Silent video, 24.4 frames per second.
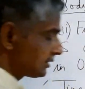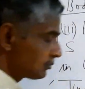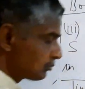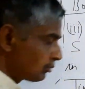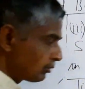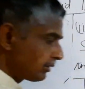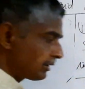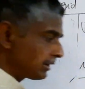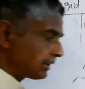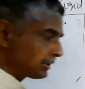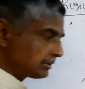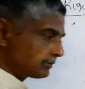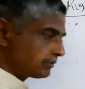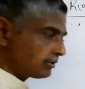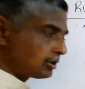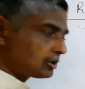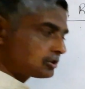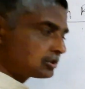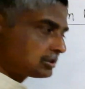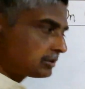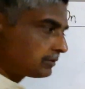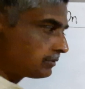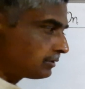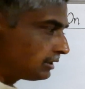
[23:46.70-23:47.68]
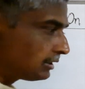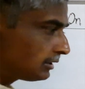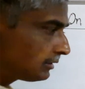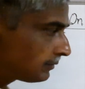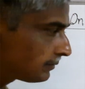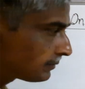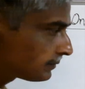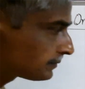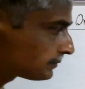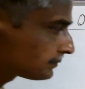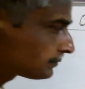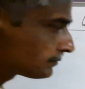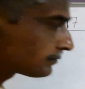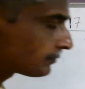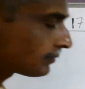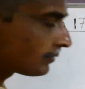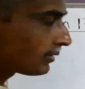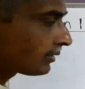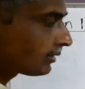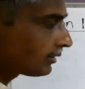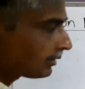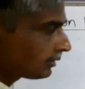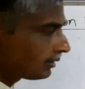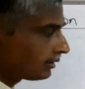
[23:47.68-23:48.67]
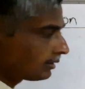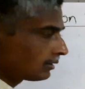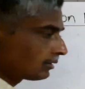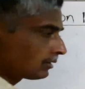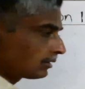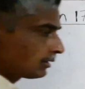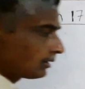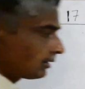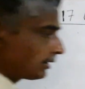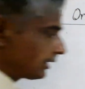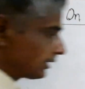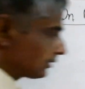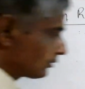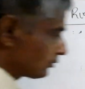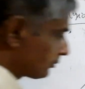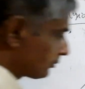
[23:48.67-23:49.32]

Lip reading: is moving at a velocity V and